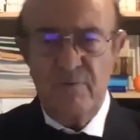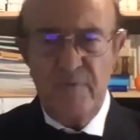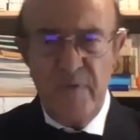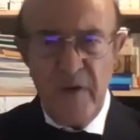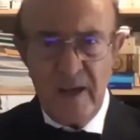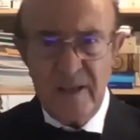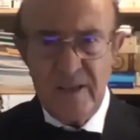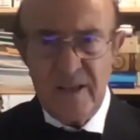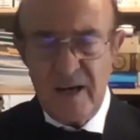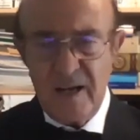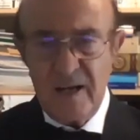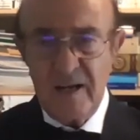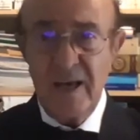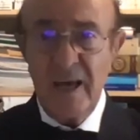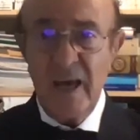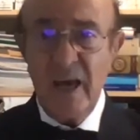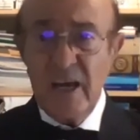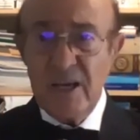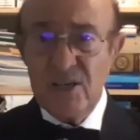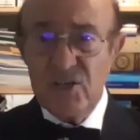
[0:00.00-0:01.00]
federal
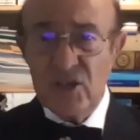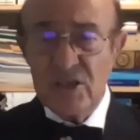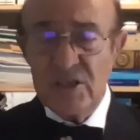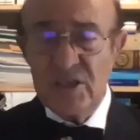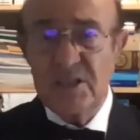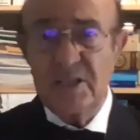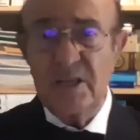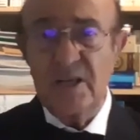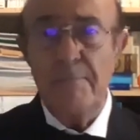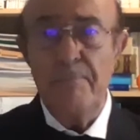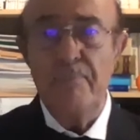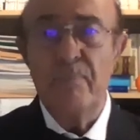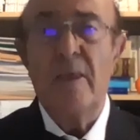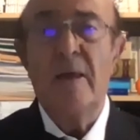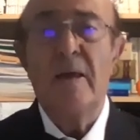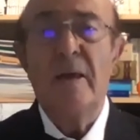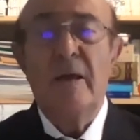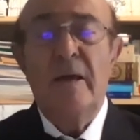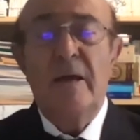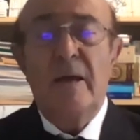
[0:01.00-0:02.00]
agency
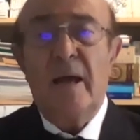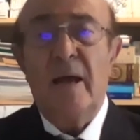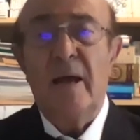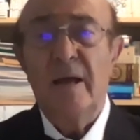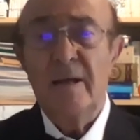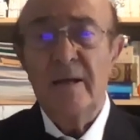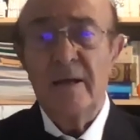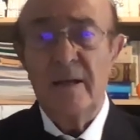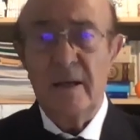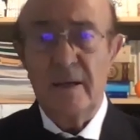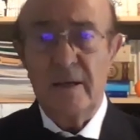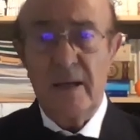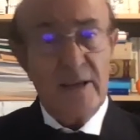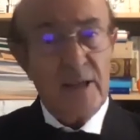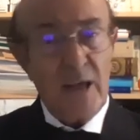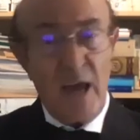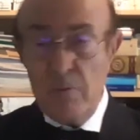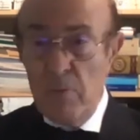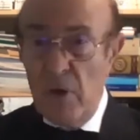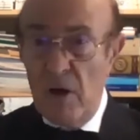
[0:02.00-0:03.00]
and uh, that
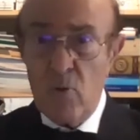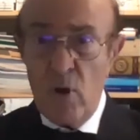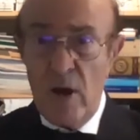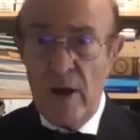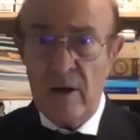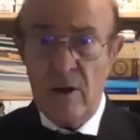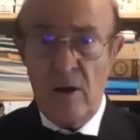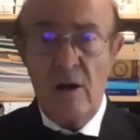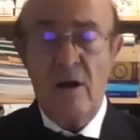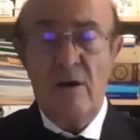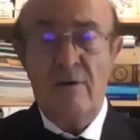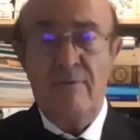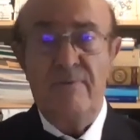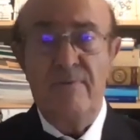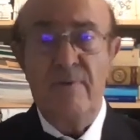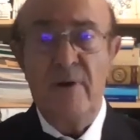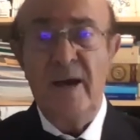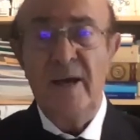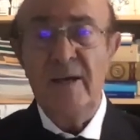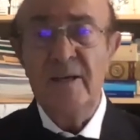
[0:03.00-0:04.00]
I'm aware of.
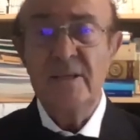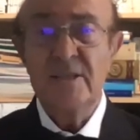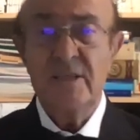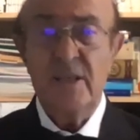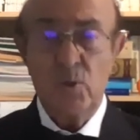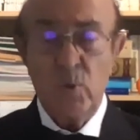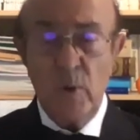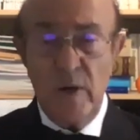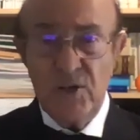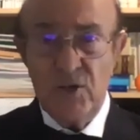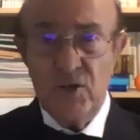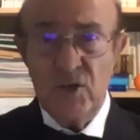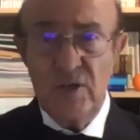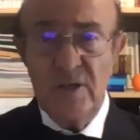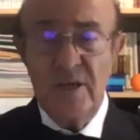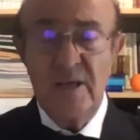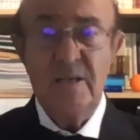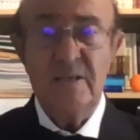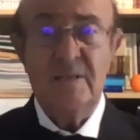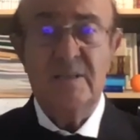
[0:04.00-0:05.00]
And the
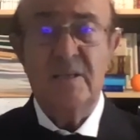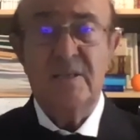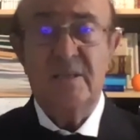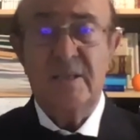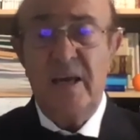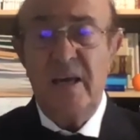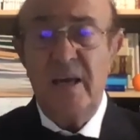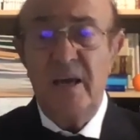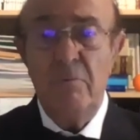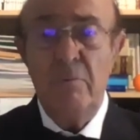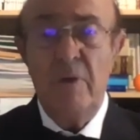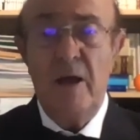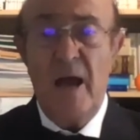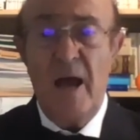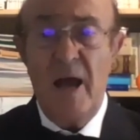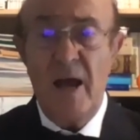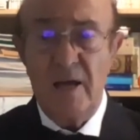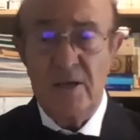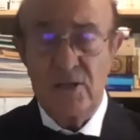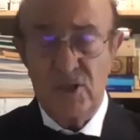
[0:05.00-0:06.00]
situation is the same
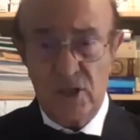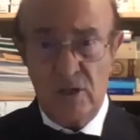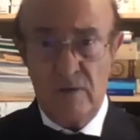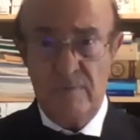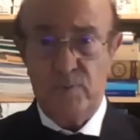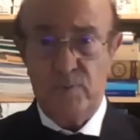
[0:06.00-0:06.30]
as of